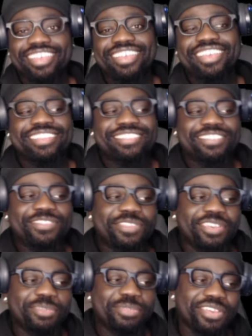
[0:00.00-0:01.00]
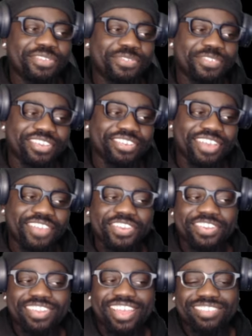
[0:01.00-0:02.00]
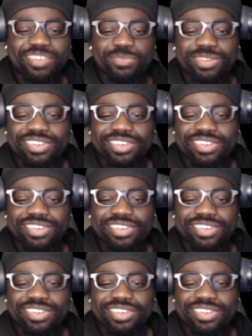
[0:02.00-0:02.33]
That's a grandparent for you. I've heard that so many